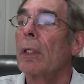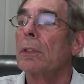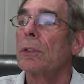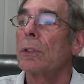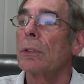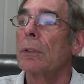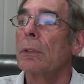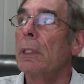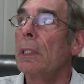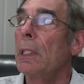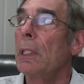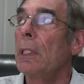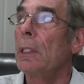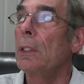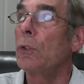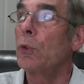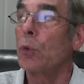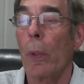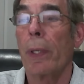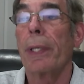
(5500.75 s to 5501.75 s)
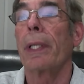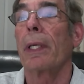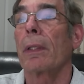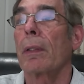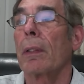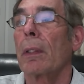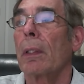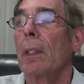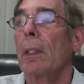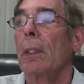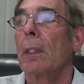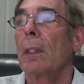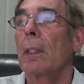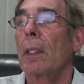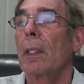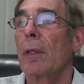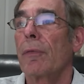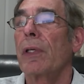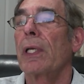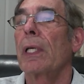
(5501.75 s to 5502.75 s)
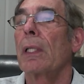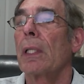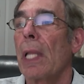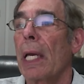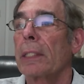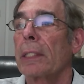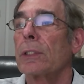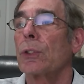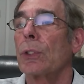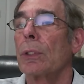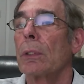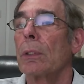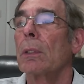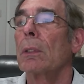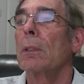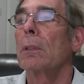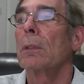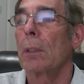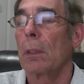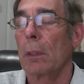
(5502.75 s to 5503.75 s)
until the 20th, giving a lecture.